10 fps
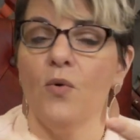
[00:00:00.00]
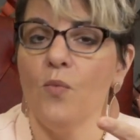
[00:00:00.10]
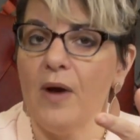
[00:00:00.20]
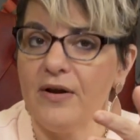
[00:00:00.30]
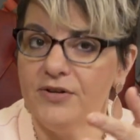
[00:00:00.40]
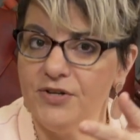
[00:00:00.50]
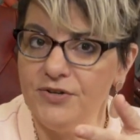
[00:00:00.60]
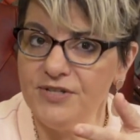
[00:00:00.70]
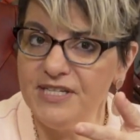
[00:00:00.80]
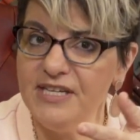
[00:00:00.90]
where
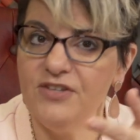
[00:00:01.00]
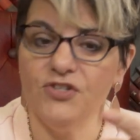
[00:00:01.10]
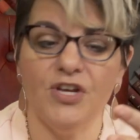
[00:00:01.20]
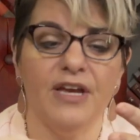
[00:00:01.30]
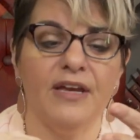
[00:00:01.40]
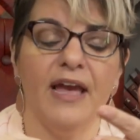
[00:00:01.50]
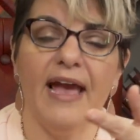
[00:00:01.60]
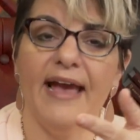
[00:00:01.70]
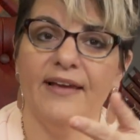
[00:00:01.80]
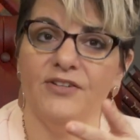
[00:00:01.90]
you're teaching
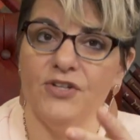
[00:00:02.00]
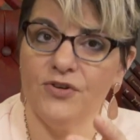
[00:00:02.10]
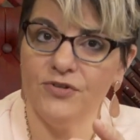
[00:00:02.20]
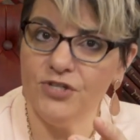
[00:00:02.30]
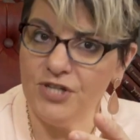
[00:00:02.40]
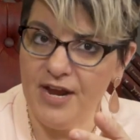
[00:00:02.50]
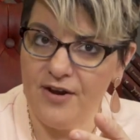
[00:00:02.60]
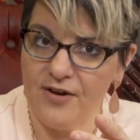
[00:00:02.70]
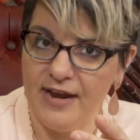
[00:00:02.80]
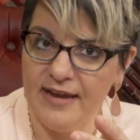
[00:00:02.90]
and you're
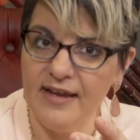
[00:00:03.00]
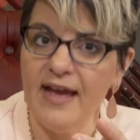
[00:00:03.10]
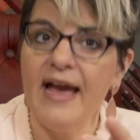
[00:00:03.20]
sharing,